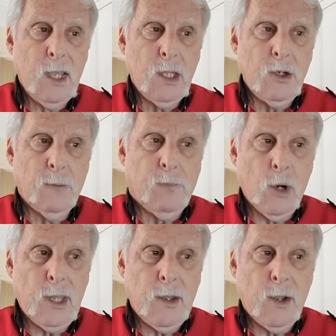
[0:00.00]
You're
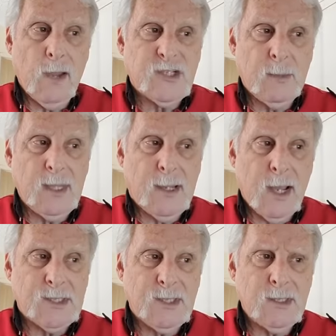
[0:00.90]
boiling off some of
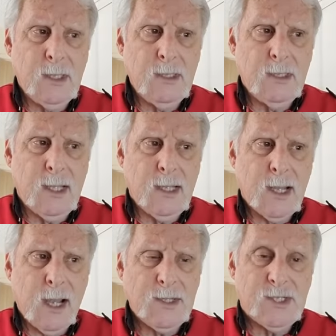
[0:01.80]
the
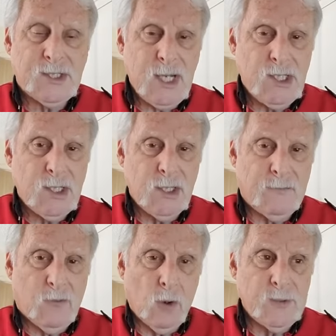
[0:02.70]
condensation that
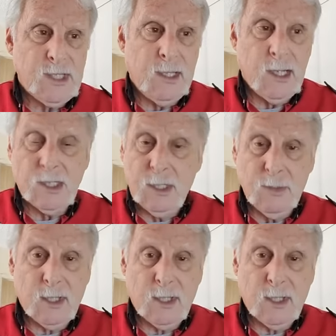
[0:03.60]
forms in the engine.